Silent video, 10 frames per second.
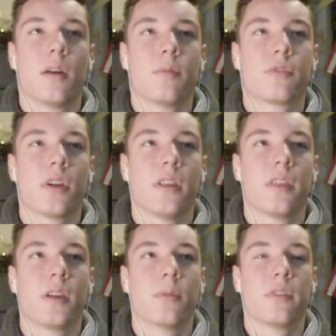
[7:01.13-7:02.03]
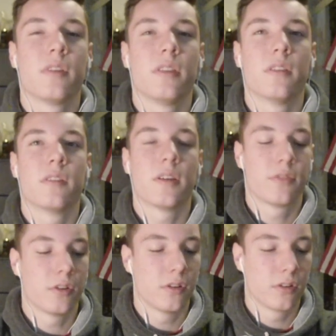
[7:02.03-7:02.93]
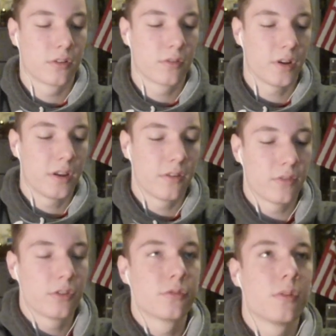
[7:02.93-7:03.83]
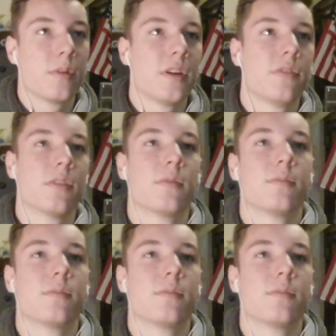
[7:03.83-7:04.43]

I'm trying to think what's in the Zephyr crate. Virtual Wave?